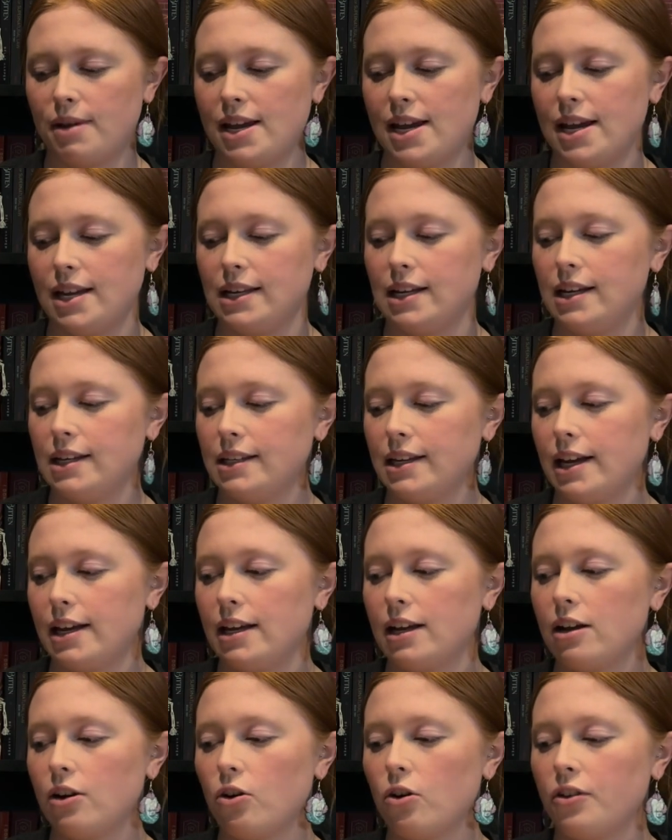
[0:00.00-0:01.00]
It is a
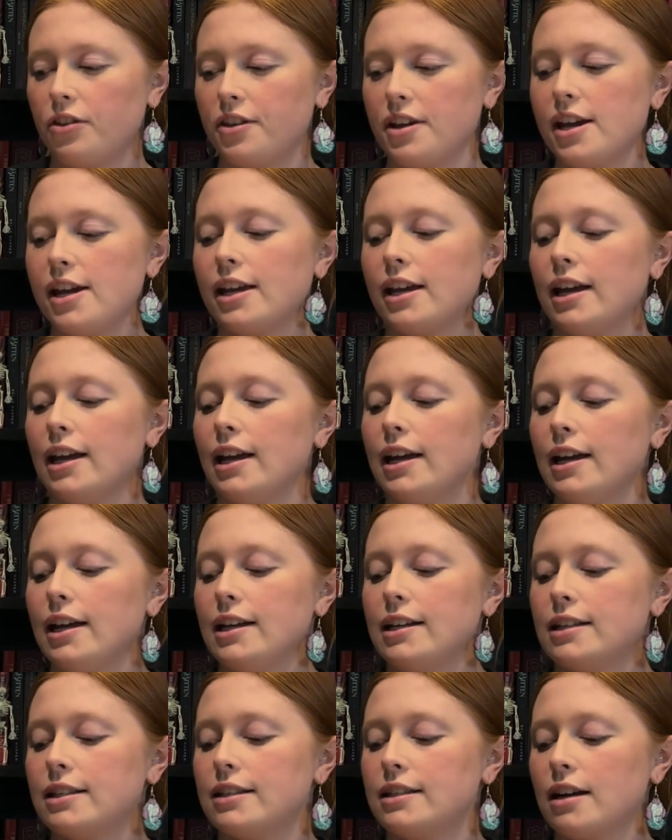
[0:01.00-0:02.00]
gothic,
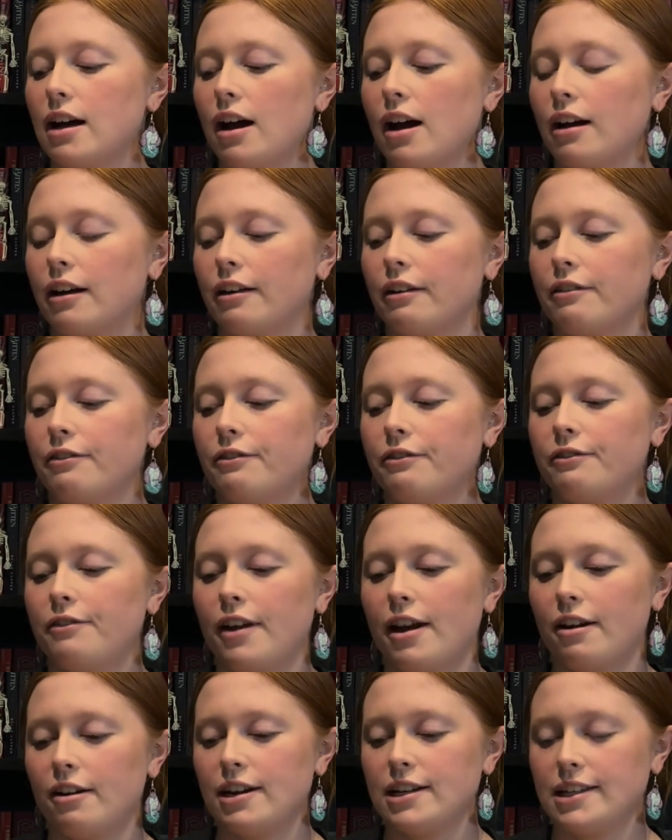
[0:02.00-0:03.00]
dark,
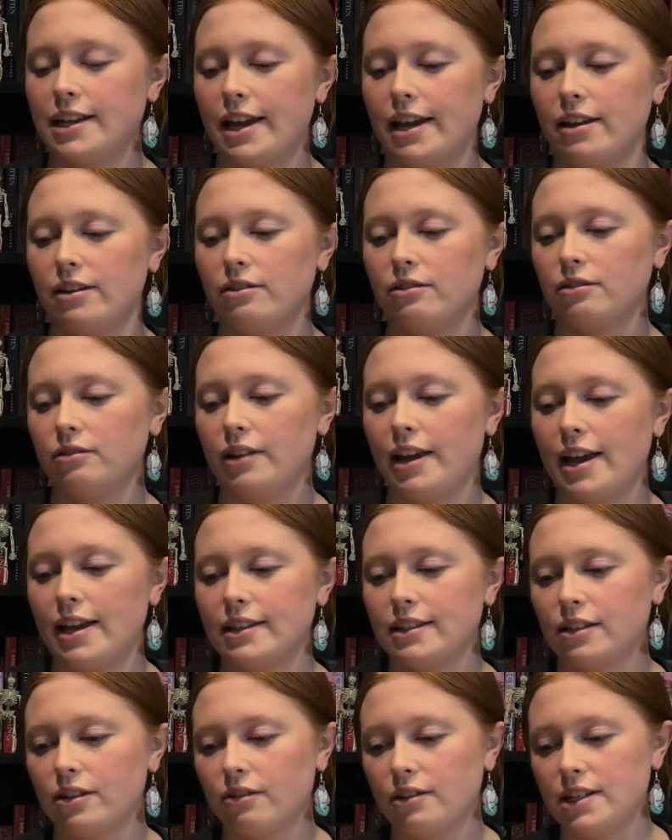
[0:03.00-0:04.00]
fairy
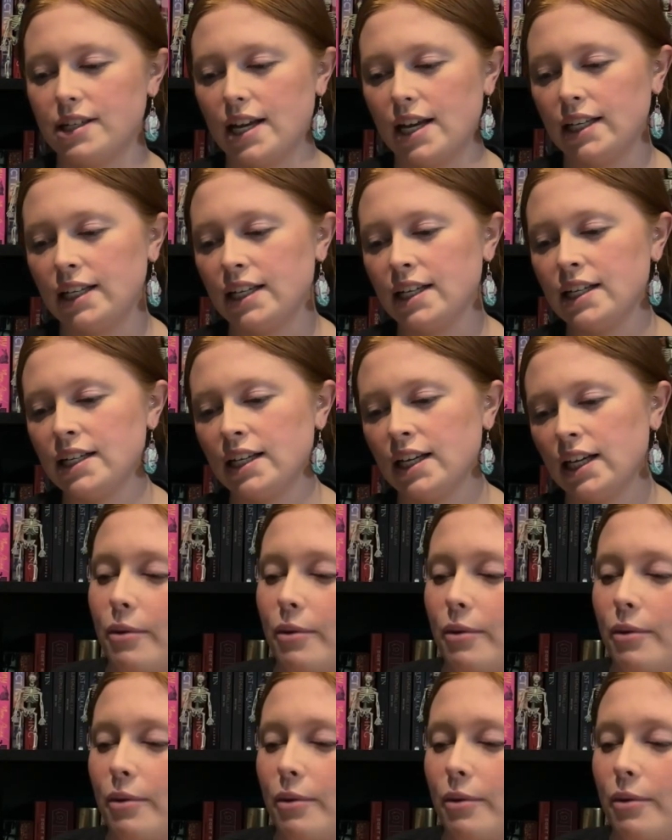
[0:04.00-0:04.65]
tale-esque retelling.